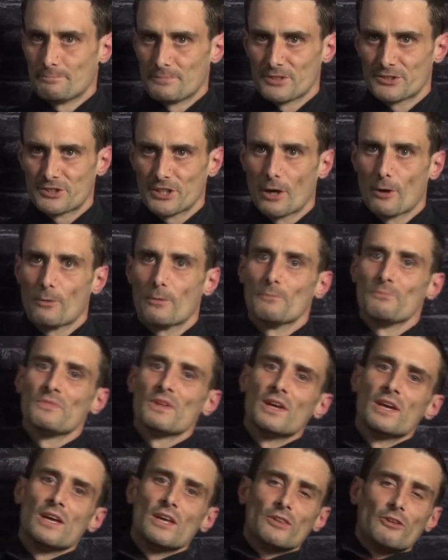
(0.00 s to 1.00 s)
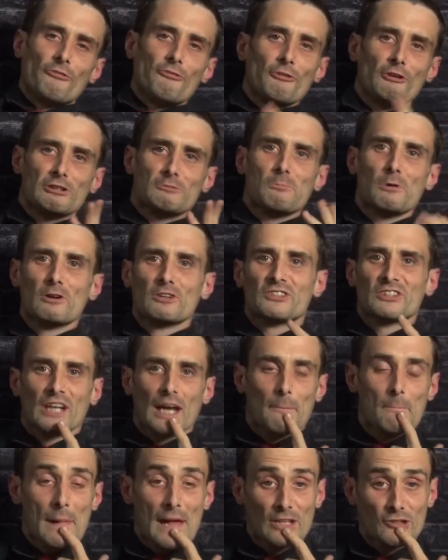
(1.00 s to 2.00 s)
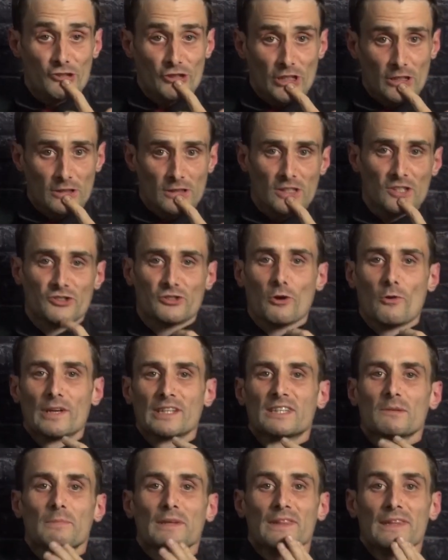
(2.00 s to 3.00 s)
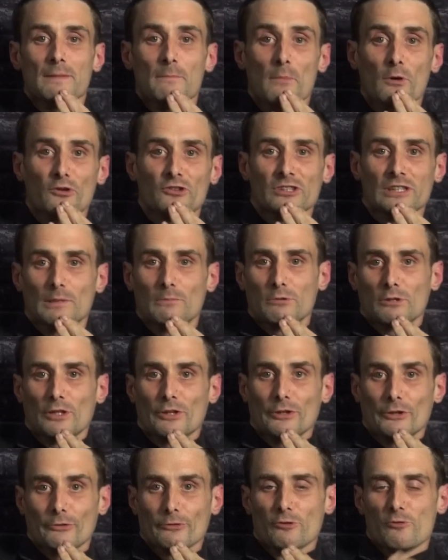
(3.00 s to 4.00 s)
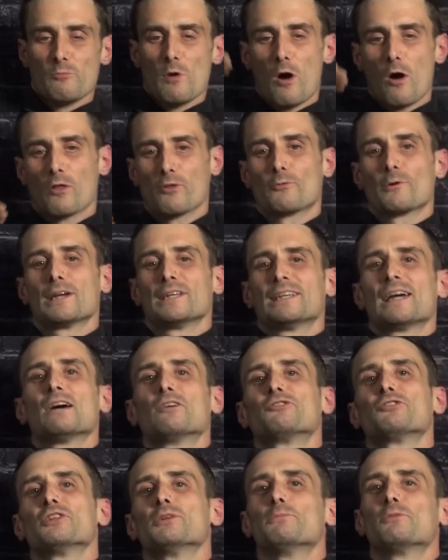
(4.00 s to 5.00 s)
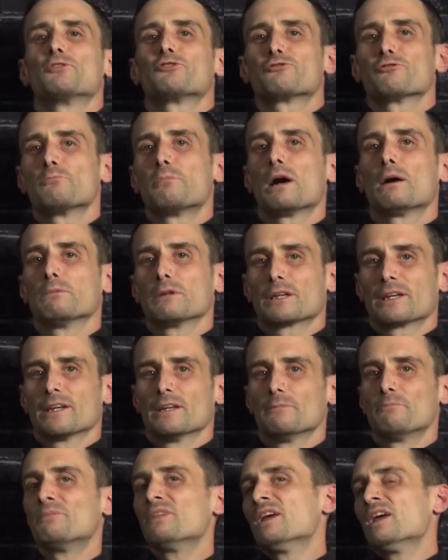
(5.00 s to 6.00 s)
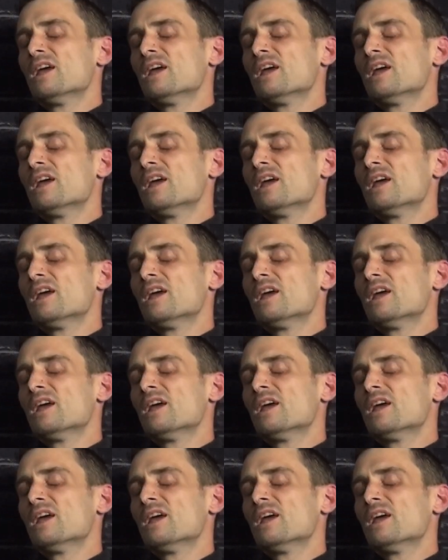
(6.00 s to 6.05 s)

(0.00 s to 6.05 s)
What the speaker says: So the first person I mention is going to be the most liberal in the group, all the way down to the most Republican.